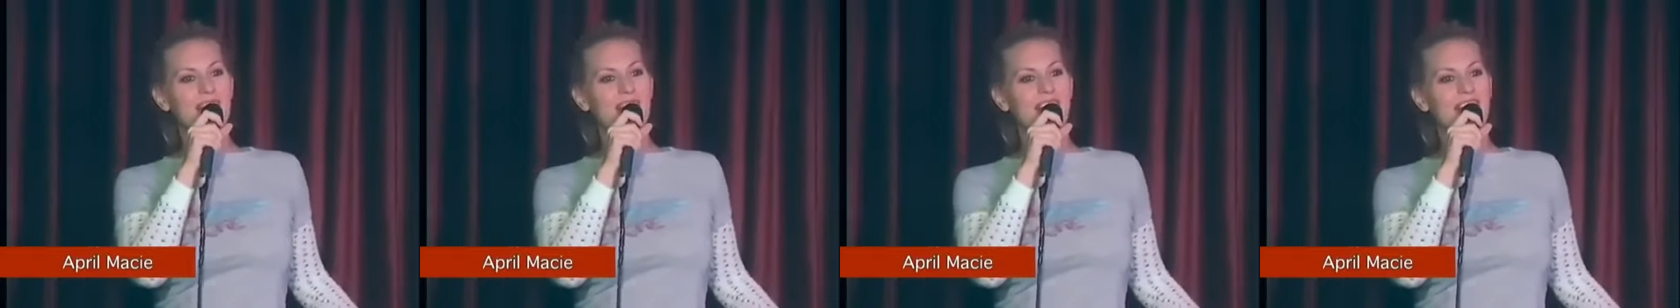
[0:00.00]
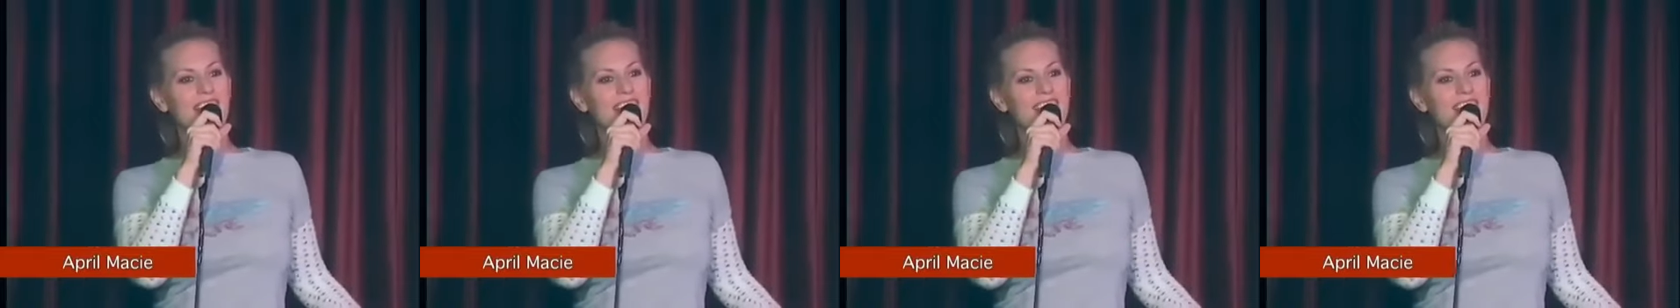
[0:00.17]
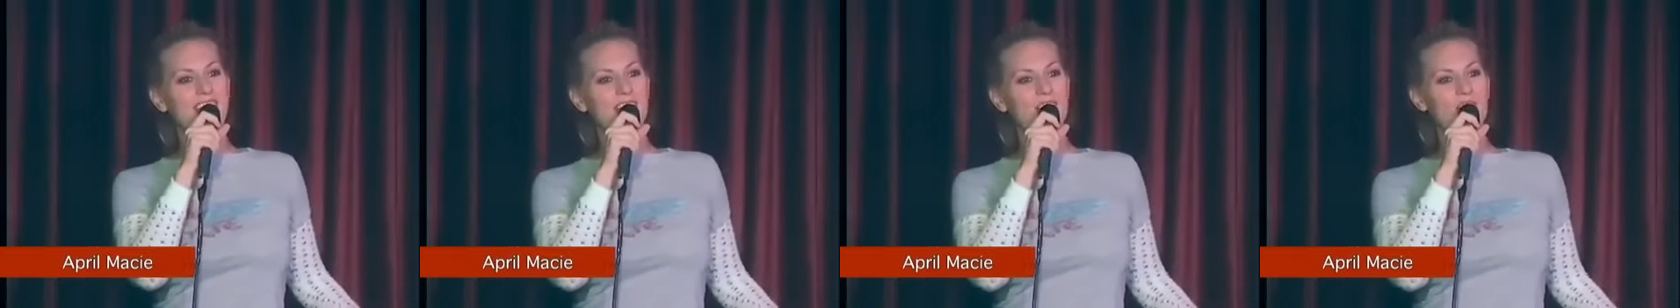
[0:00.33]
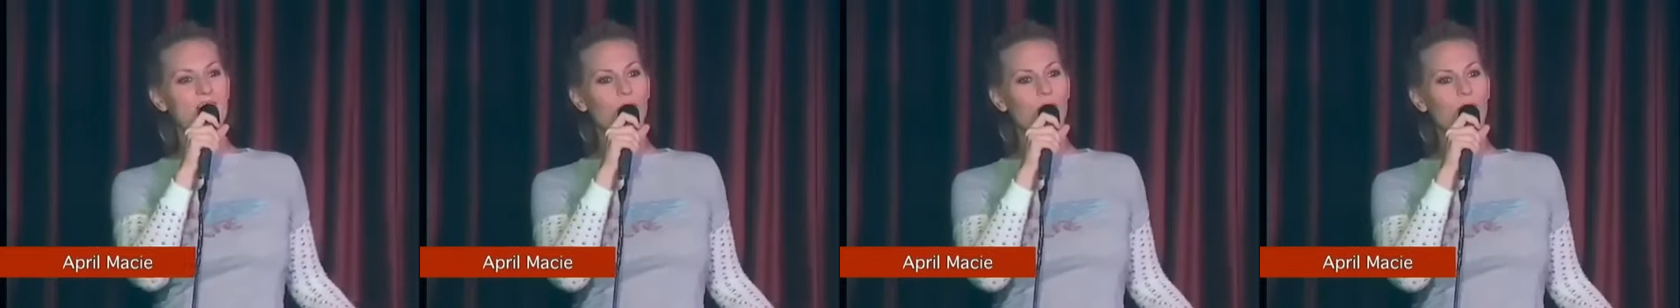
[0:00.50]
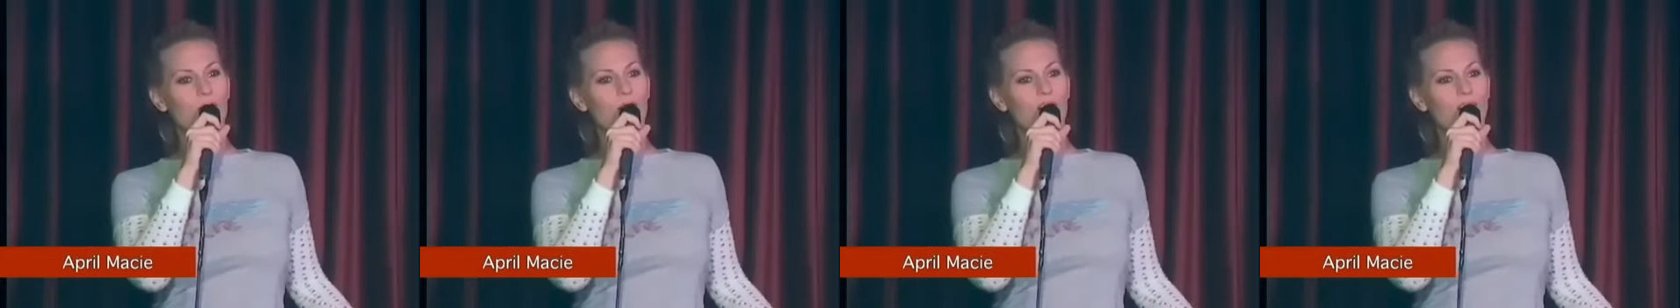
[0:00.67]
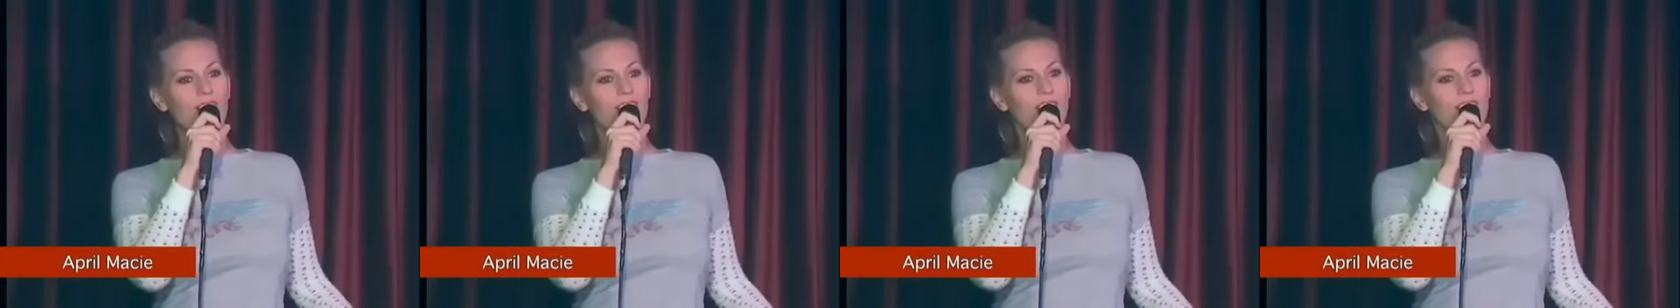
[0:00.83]
in high
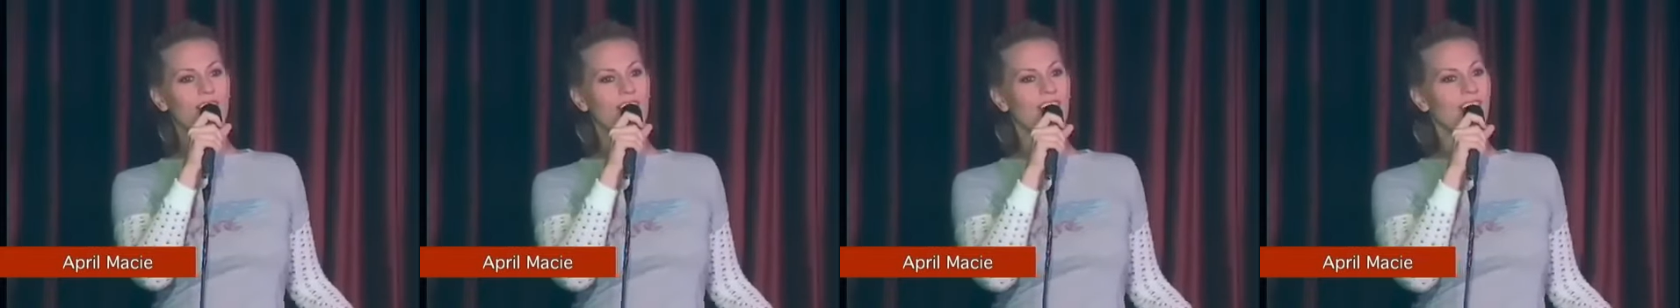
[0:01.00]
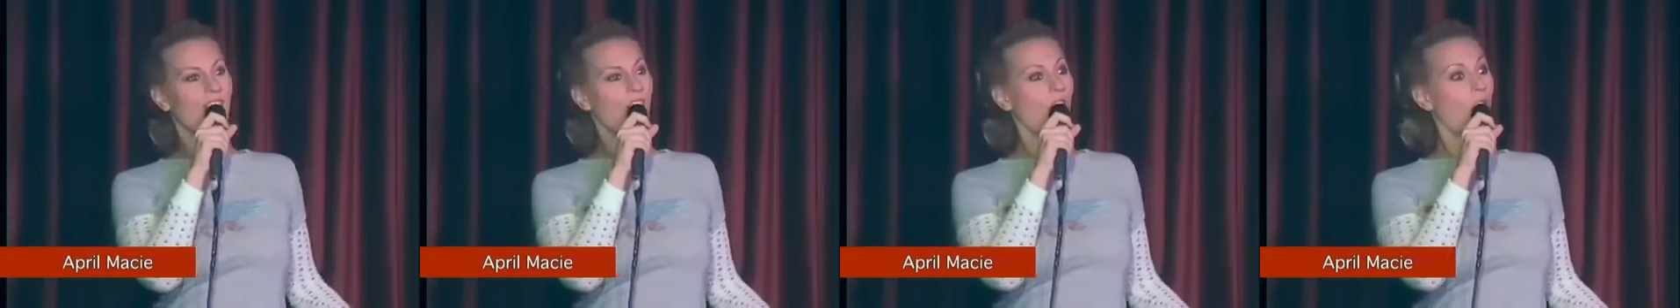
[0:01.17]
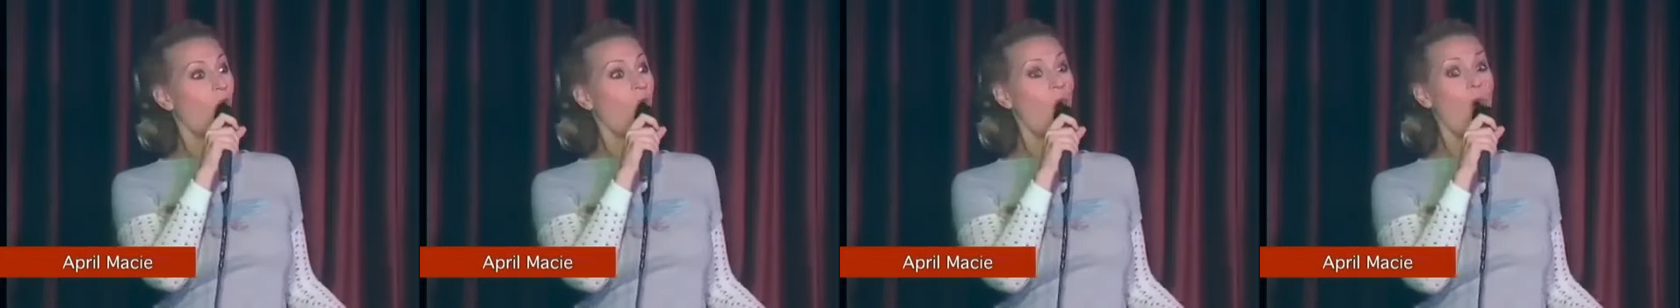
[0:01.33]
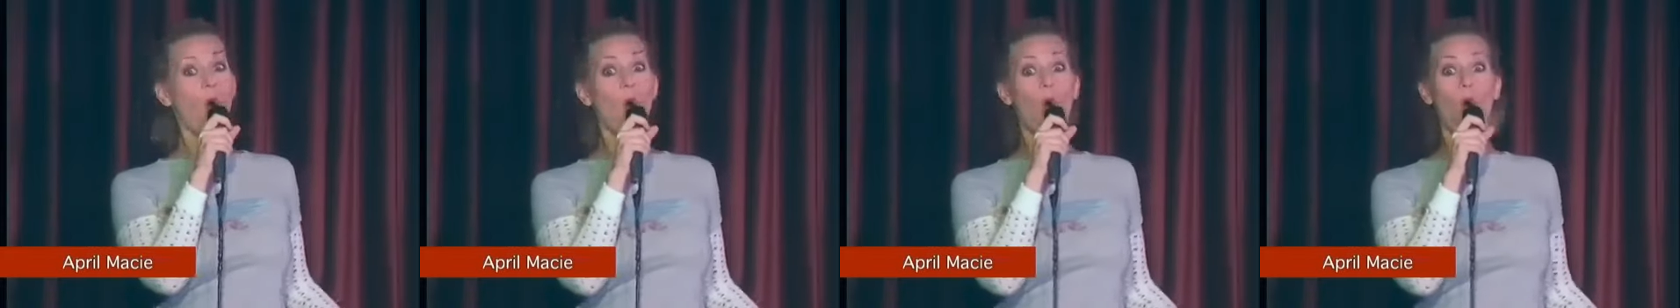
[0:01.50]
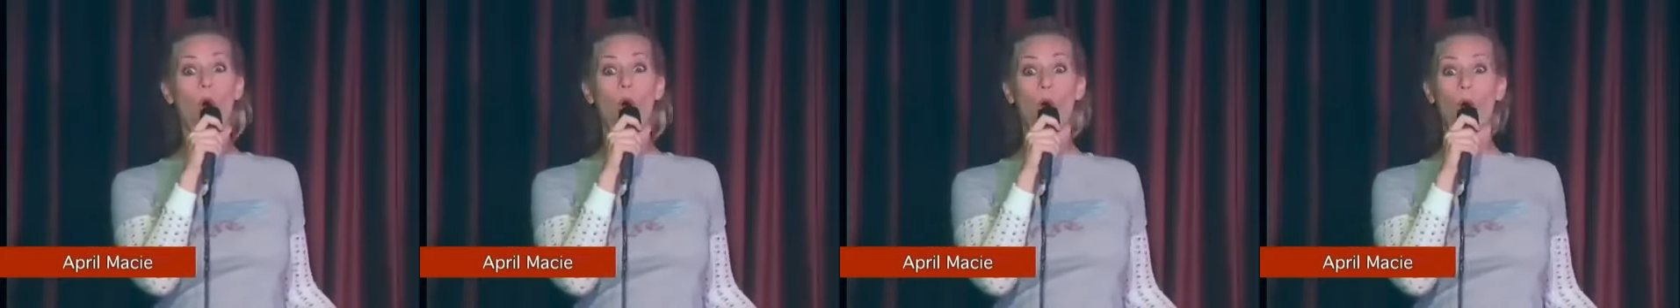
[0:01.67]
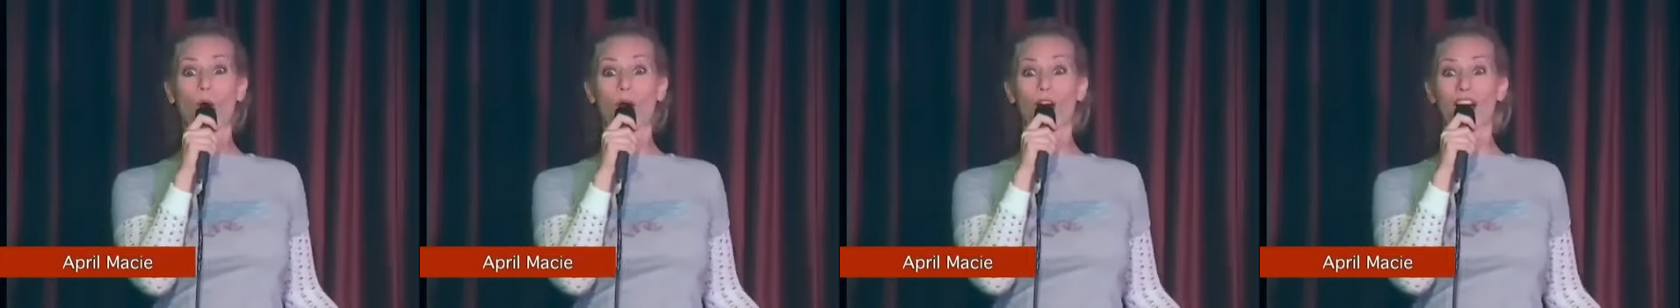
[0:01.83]
school.
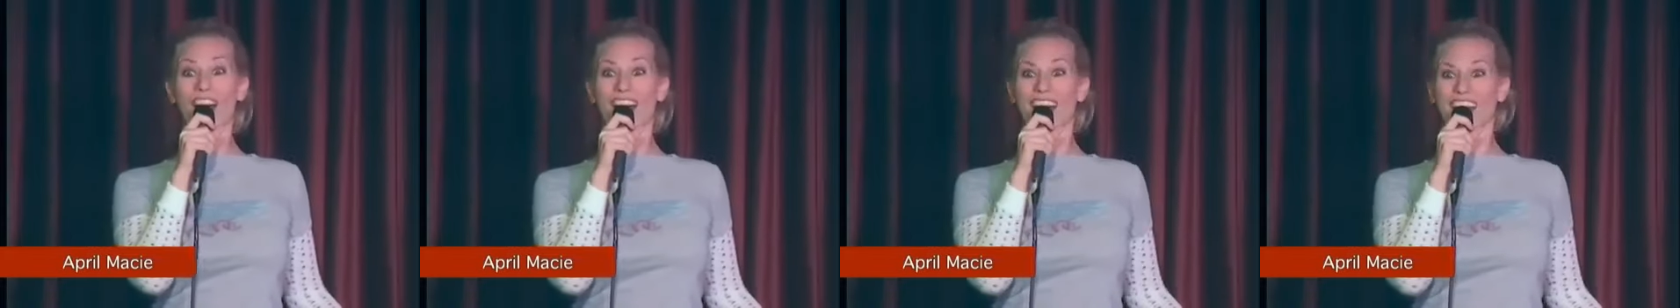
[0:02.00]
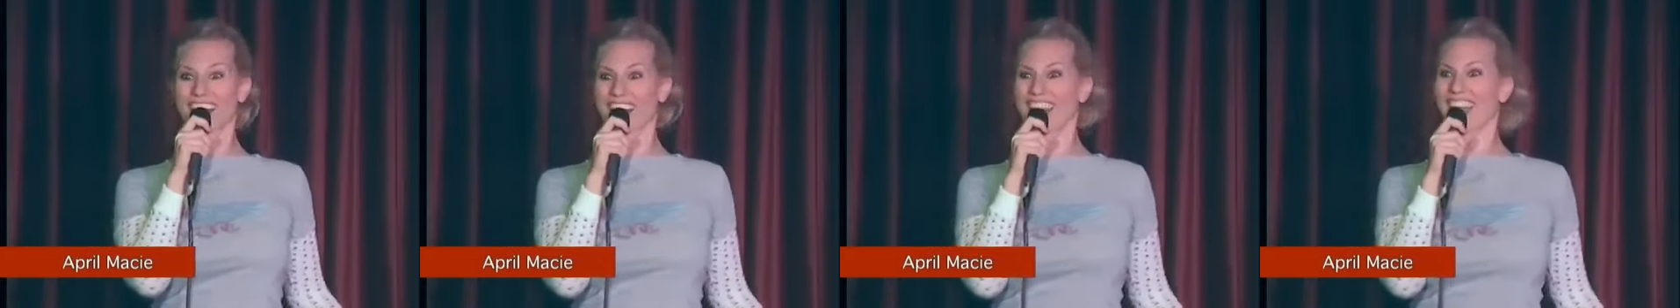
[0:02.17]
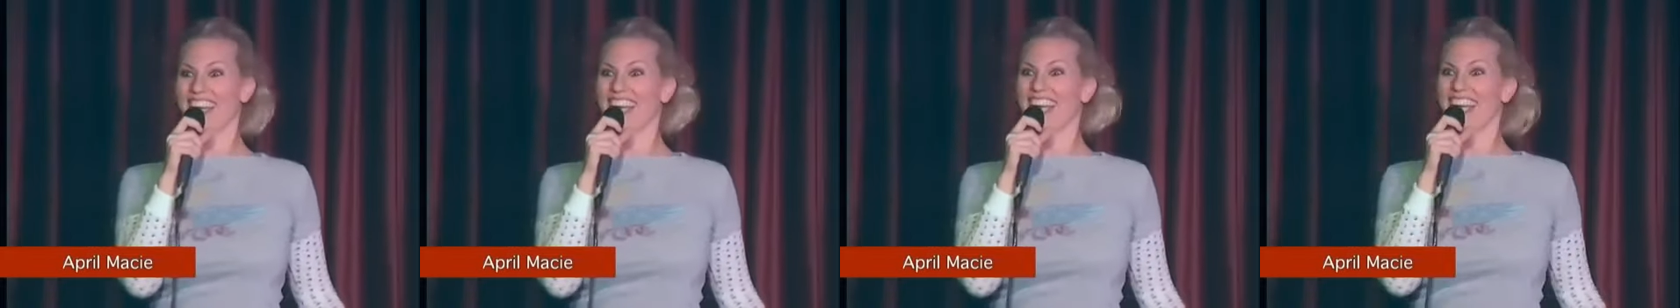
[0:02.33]
Whore.